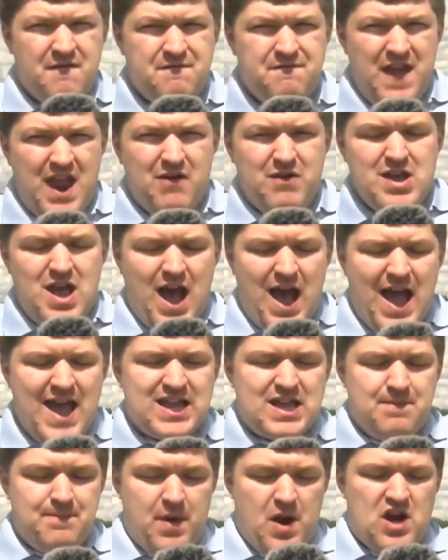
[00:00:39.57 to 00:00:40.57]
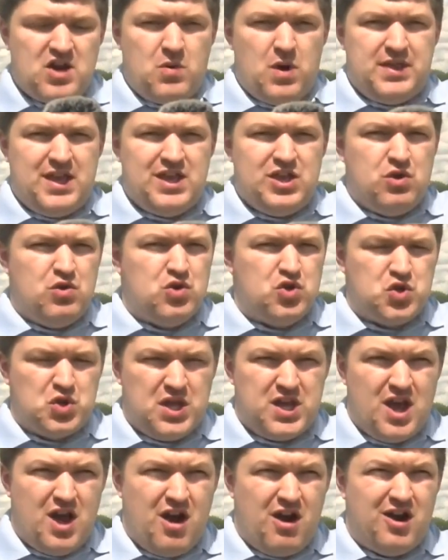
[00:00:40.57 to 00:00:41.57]
very high compared to where they
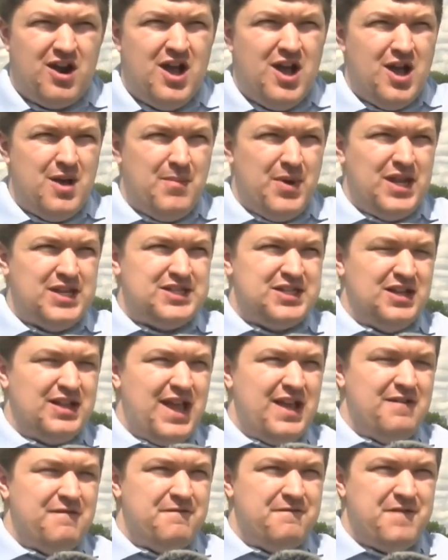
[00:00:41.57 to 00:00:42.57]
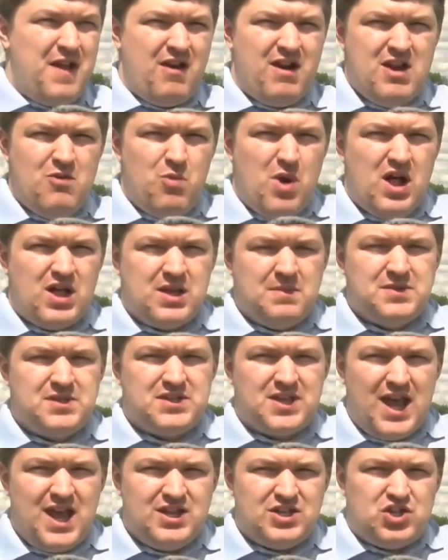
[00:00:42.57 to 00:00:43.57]
usually are, but it's still a very welcome
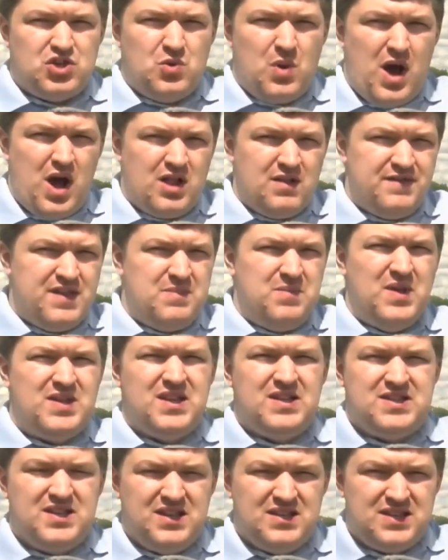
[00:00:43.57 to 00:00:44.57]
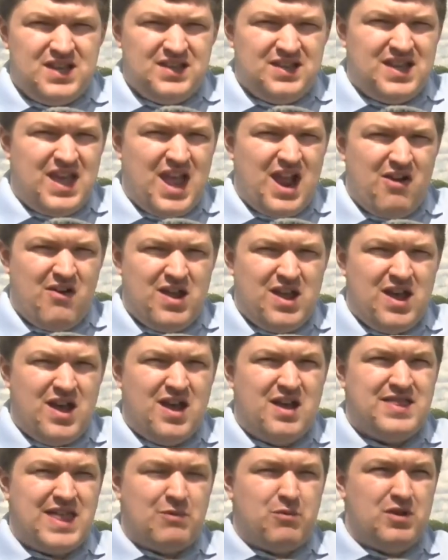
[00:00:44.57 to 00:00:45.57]
sight to all of the businesses in the
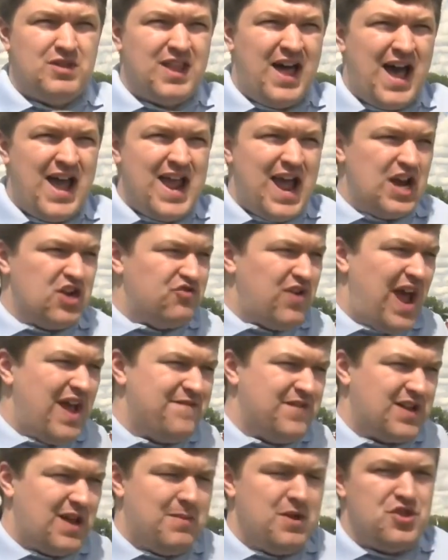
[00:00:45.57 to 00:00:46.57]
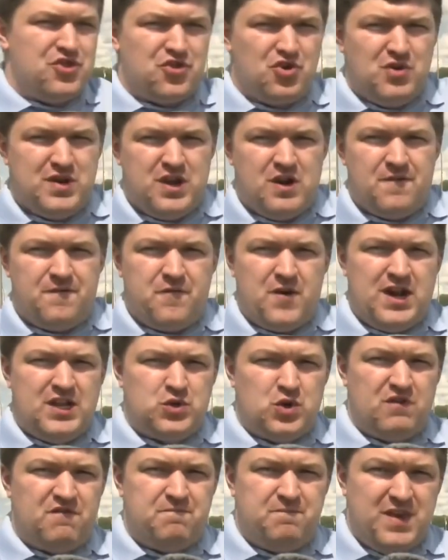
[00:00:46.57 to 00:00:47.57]
area that rely on traffic coming through here for any
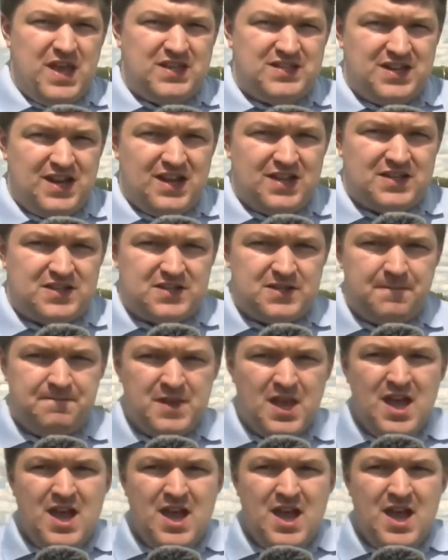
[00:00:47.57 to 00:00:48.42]
sort of business.